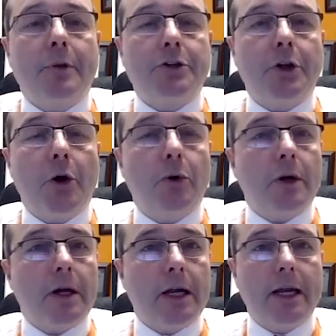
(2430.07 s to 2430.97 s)

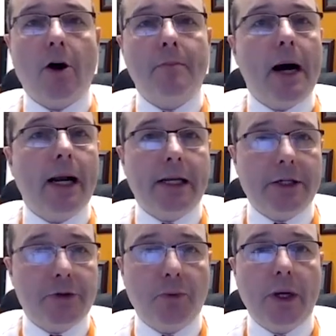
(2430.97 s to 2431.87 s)
So in our
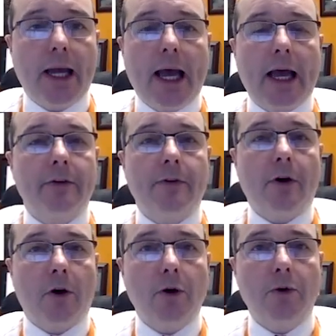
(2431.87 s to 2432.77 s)
bodies, we have
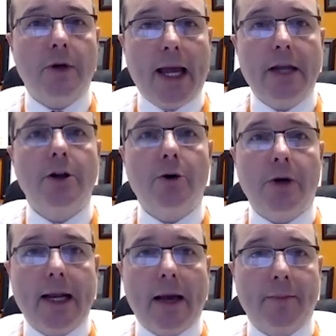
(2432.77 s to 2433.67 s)
our own
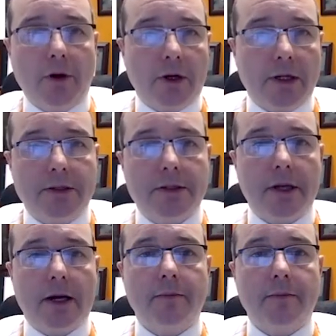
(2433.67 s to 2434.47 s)
endocannabinoids.